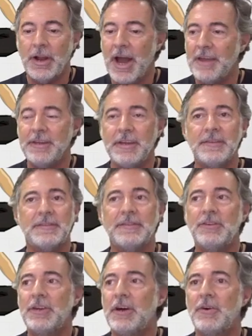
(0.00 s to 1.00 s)
I think is
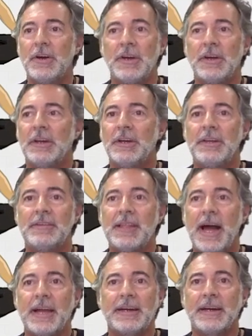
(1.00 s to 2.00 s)

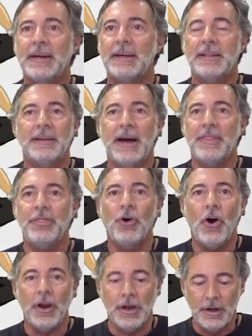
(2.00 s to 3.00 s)
like a
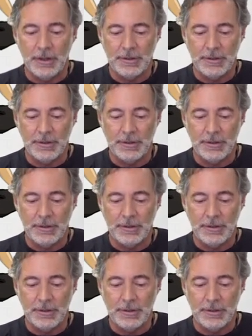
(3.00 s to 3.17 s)
daughter